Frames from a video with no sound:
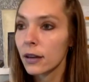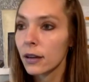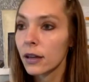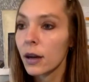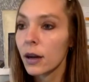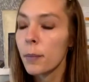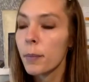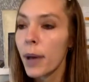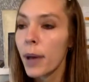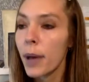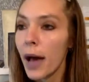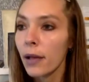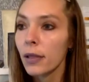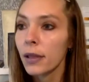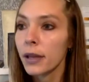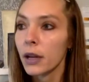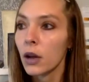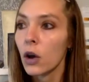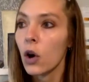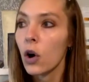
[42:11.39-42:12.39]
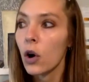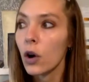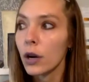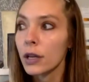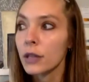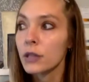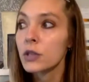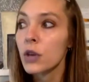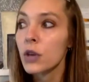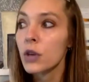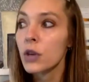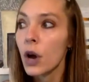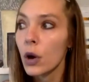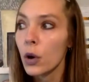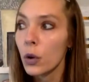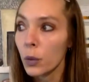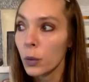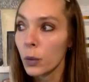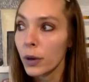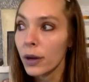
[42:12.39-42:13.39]
compelling on its
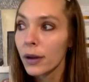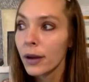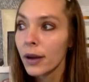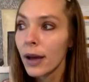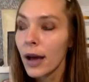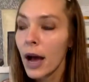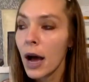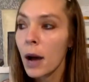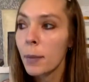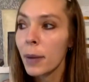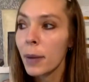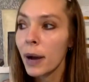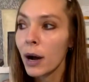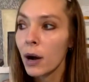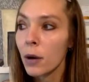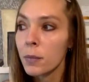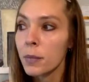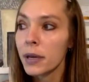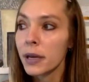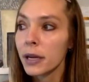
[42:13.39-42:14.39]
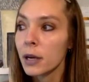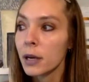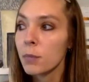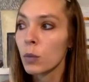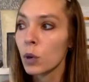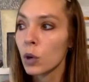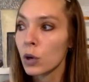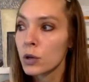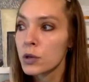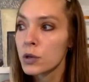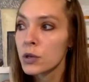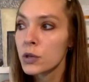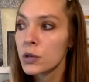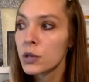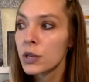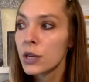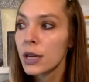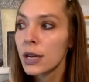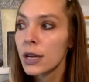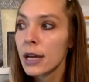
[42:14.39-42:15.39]
own about being immersed
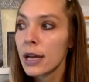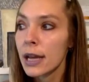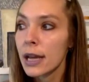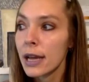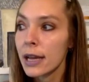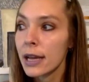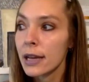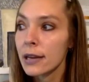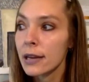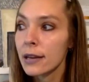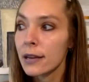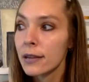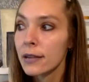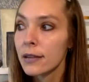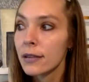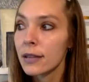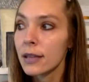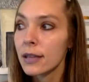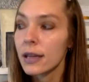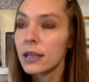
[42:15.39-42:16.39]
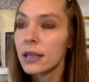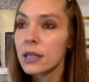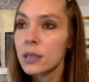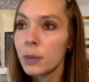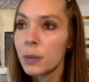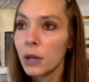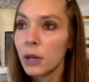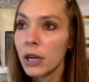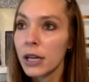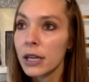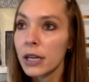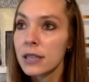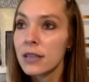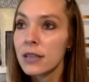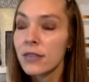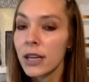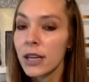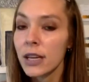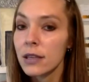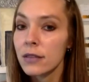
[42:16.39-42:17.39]
in the experience
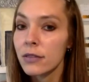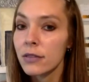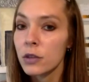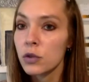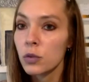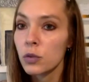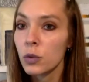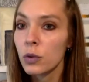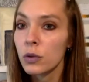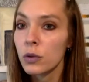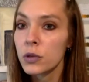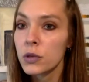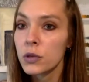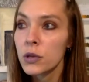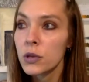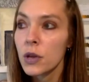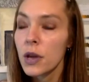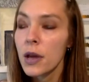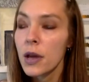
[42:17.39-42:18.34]
of individuals.